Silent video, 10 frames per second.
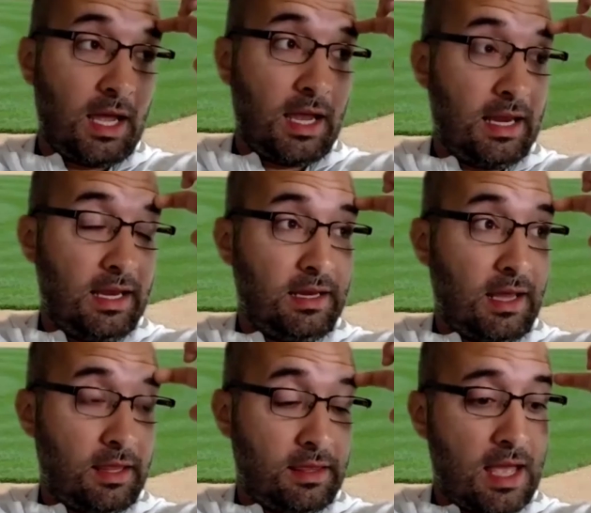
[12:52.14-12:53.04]
and
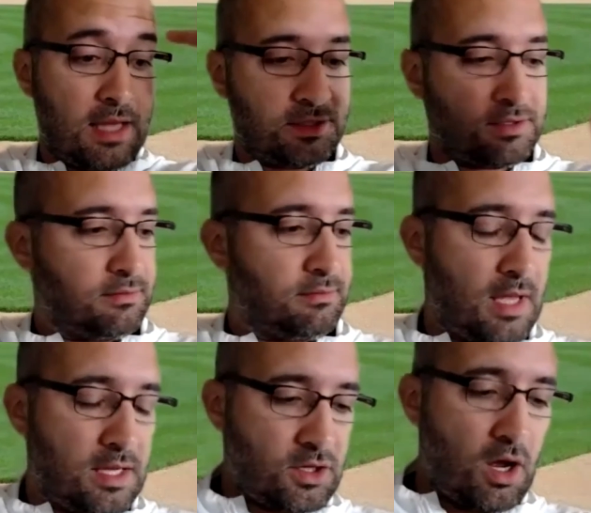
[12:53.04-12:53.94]

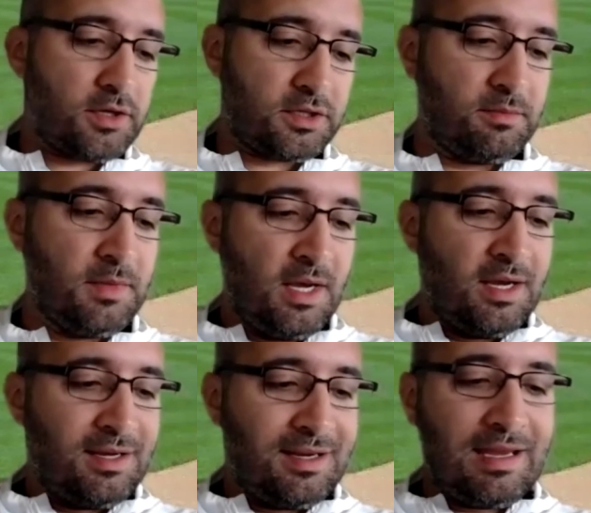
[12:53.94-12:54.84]
that's awesome.
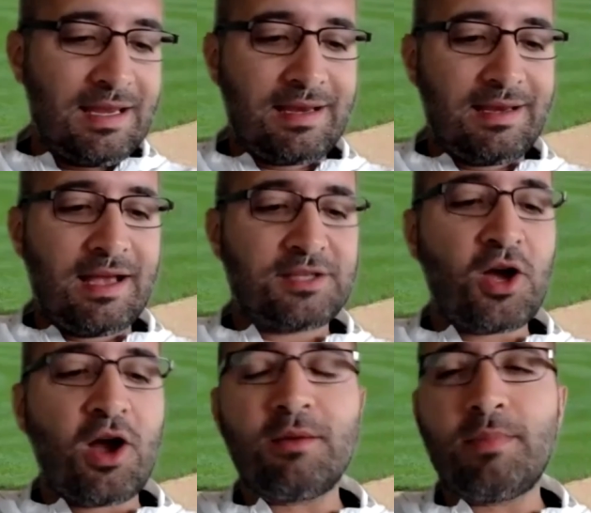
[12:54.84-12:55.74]
I
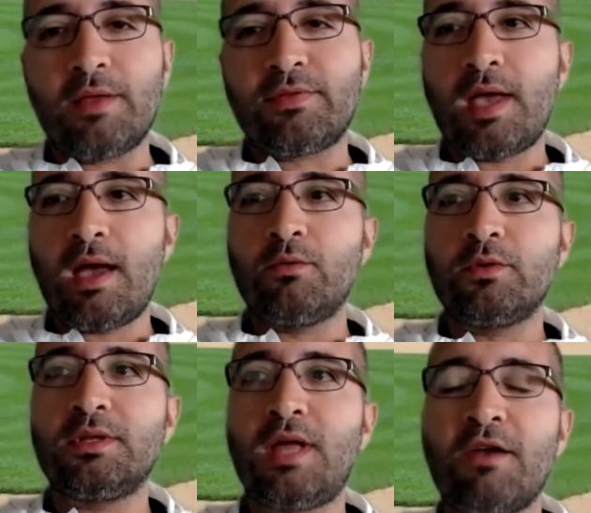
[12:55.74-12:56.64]
talk about that with
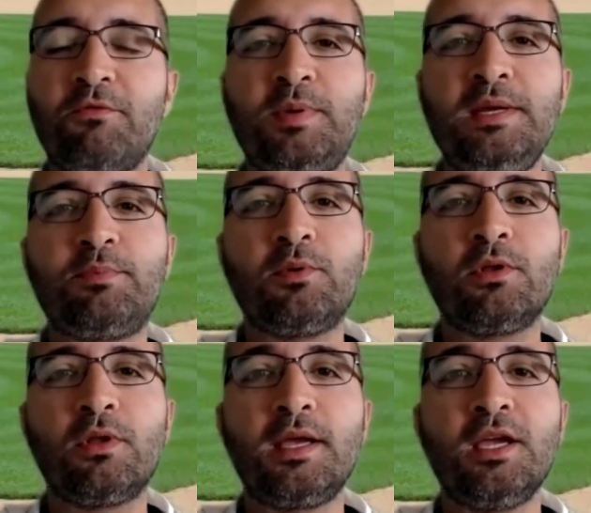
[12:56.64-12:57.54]
a lot of people.
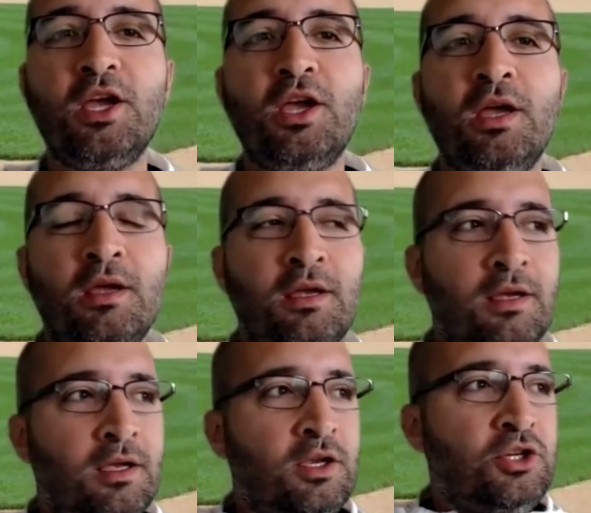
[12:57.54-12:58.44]
Like,
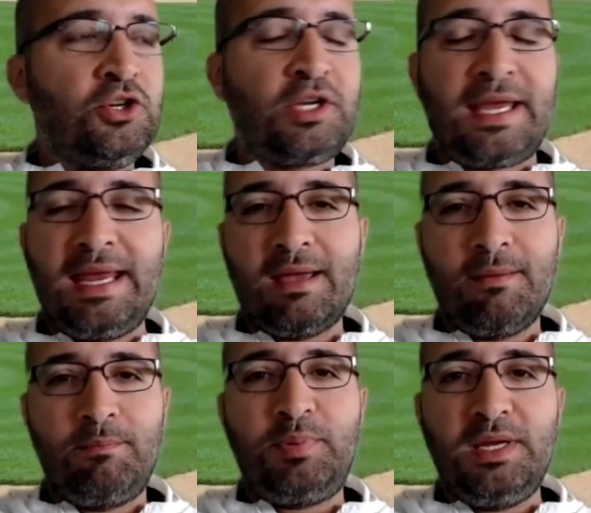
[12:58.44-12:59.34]
you
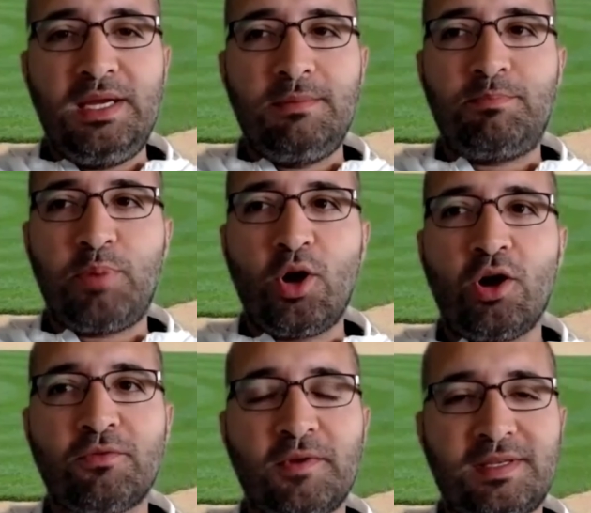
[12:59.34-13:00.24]
can't be
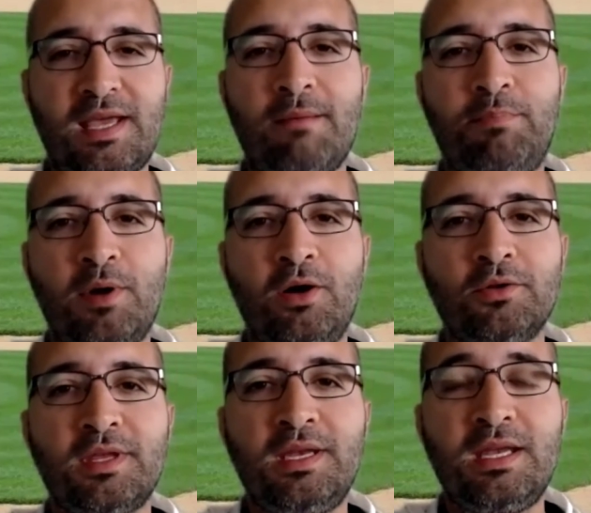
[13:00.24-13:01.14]
perfect at
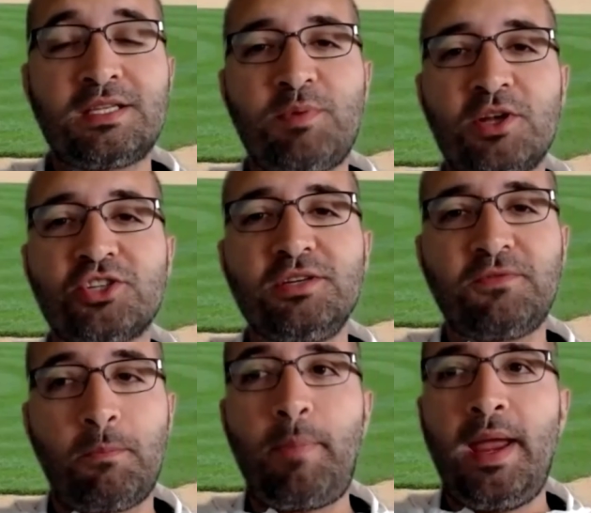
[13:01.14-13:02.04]
both. And especially
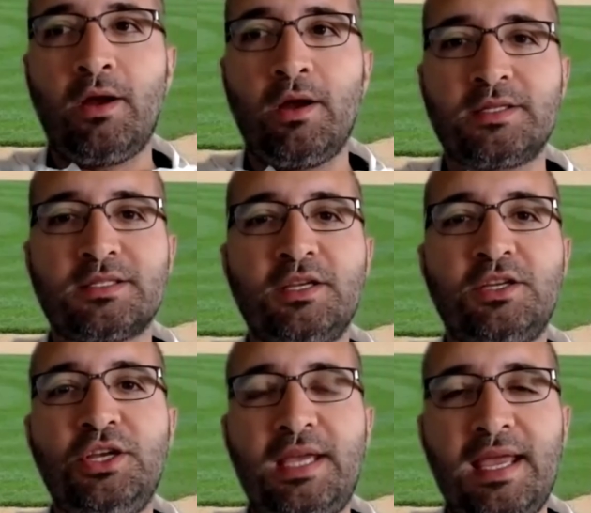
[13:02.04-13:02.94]
for parents, like,
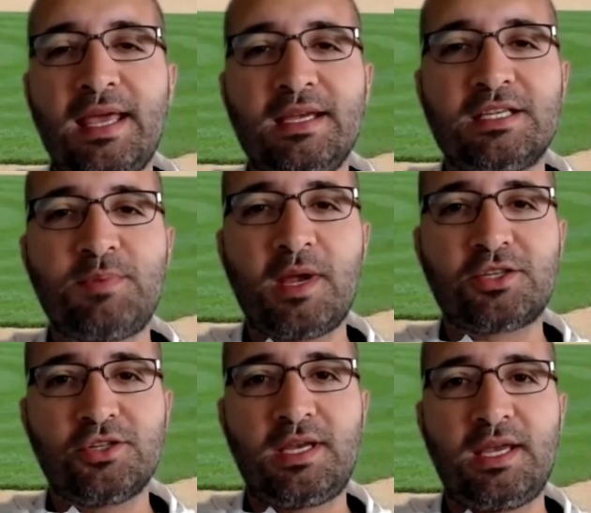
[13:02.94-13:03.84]
you can't
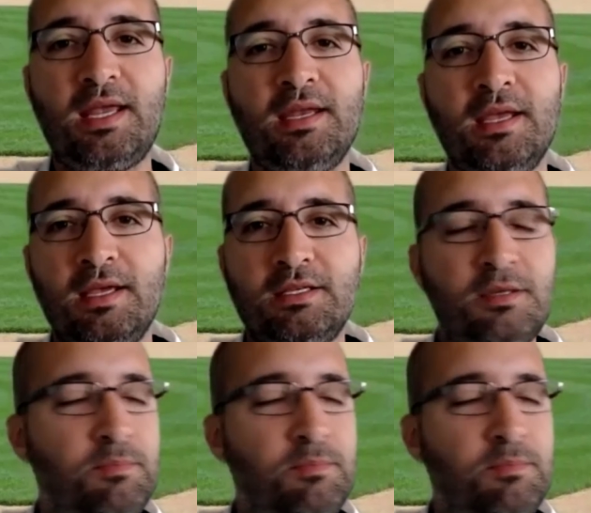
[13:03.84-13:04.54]
expect your kid to